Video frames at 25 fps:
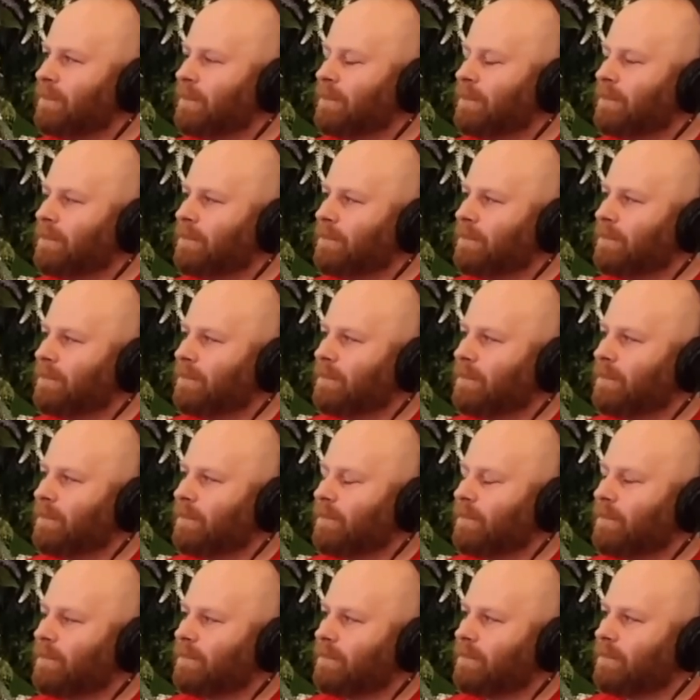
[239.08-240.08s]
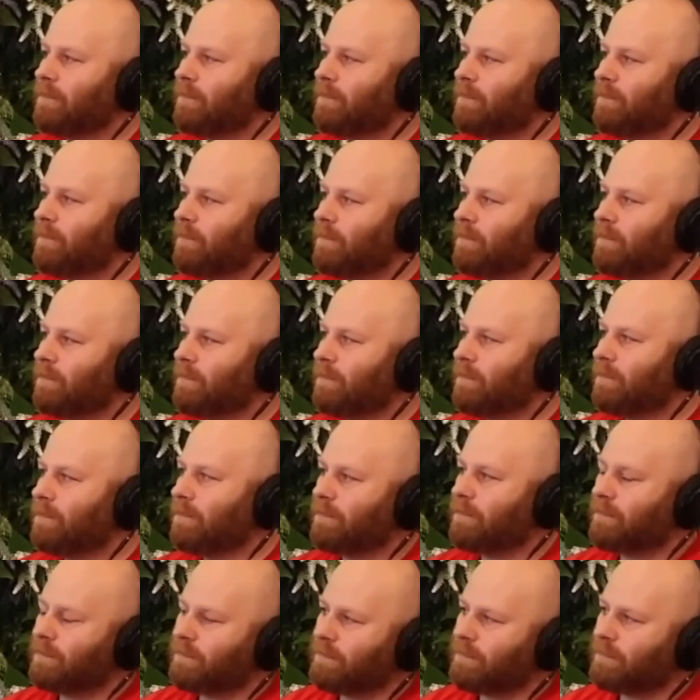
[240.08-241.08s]

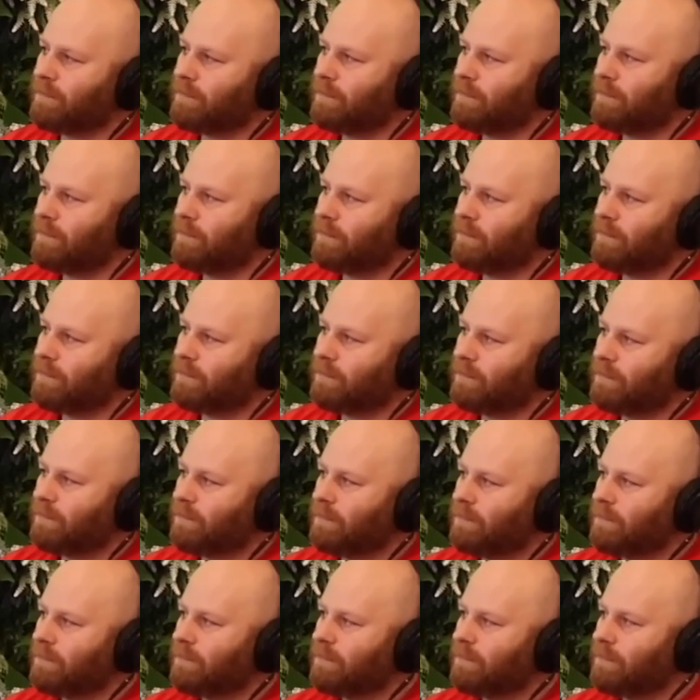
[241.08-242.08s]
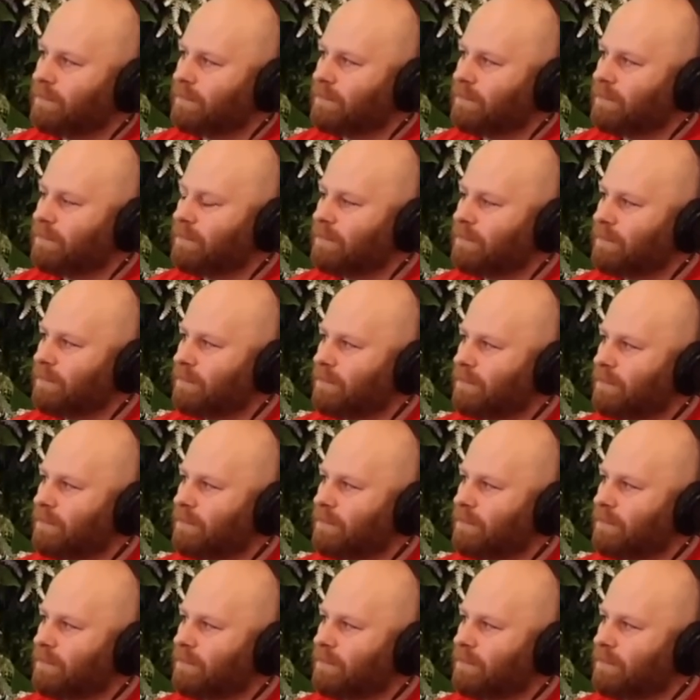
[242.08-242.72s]
This person isn't speaking.